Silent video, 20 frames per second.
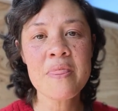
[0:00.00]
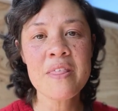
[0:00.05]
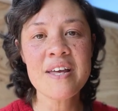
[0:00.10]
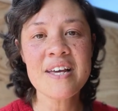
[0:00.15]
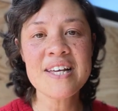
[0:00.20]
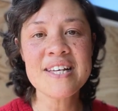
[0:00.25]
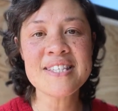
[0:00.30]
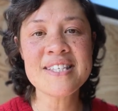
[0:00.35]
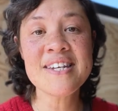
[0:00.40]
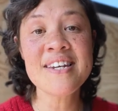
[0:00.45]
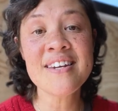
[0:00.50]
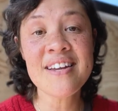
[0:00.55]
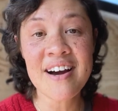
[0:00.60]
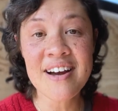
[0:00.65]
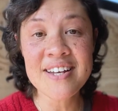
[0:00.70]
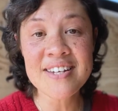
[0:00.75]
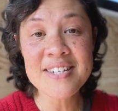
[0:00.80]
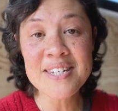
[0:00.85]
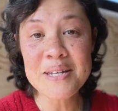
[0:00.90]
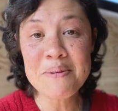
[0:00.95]
is
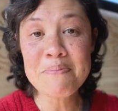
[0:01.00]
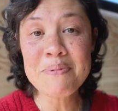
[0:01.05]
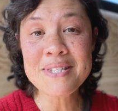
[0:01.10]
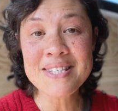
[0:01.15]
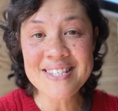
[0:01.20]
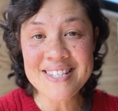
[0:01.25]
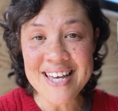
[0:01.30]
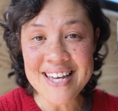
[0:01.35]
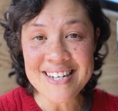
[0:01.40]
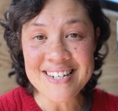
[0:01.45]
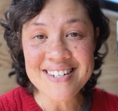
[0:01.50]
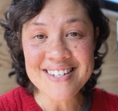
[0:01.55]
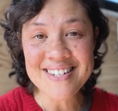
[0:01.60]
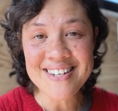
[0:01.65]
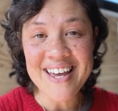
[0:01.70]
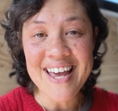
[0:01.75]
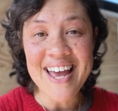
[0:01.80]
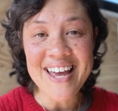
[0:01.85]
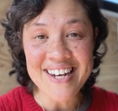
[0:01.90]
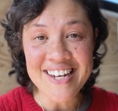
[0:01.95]
90%
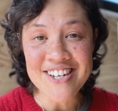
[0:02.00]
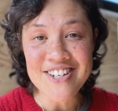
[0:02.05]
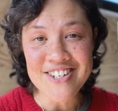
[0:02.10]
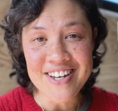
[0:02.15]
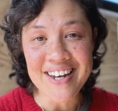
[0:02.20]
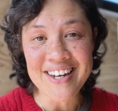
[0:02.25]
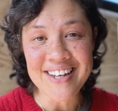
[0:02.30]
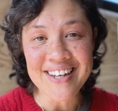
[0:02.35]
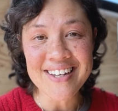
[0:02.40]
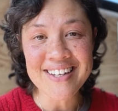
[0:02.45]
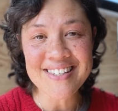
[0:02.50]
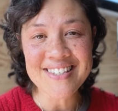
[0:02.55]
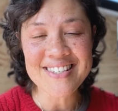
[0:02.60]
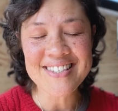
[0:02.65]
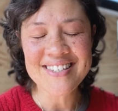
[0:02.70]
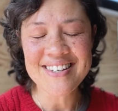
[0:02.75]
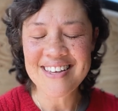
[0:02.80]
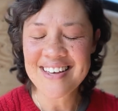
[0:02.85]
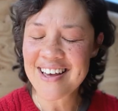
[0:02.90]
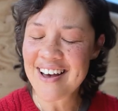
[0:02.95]
energetics,
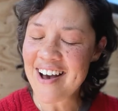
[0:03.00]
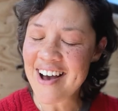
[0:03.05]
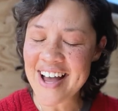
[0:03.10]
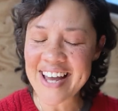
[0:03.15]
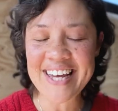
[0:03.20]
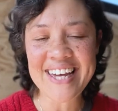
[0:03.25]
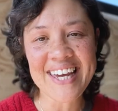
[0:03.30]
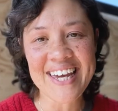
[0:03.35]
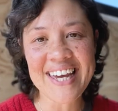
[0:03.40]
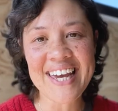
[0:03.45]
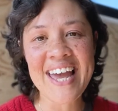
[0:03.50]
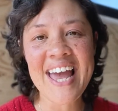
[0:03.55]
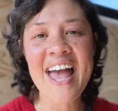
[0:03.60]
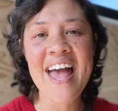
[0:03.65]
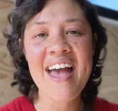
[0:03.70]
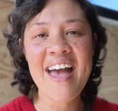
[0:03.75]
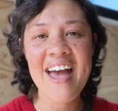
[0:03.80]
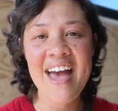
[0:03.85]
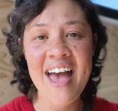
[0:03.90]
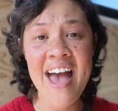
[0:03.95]
i.e.,
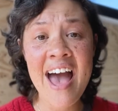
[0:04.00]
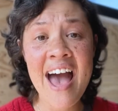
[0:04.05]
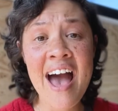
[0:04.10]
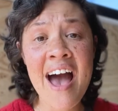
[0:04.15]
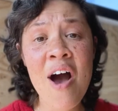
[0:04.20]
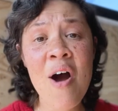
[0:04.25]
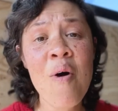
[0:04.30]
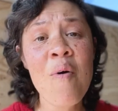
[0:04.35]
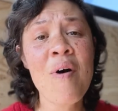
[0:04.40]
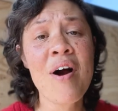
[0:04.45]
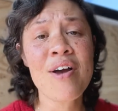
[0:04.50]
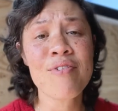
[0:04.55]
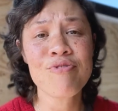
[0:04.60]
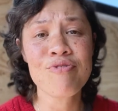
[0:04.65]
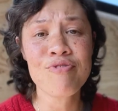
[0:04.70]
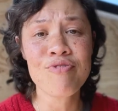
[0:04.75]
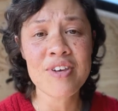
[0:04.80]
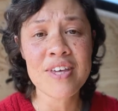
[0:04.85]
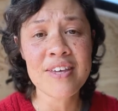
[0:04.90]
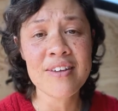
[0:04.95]
how I
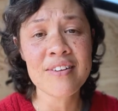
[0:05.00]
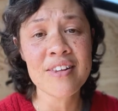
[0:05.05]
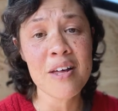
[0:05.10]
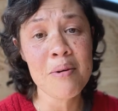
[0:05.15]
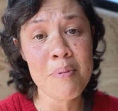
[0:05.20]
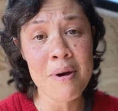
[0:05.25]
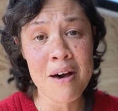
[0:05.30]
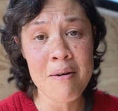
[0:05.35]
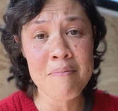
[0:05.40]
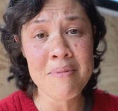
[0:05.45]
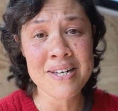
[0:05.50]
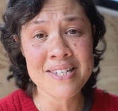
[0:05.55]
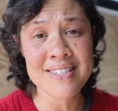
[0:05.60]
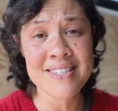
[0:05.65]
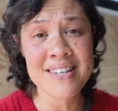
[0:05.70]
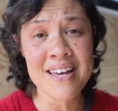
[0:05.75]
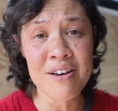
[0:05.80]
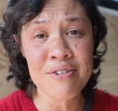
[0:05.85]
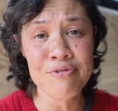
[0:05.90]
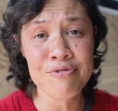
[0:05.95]
feel about
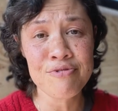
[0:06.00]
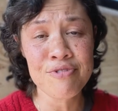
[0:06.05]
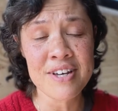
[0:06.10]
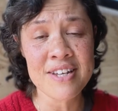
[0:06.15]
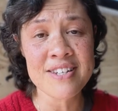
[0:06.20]
myself and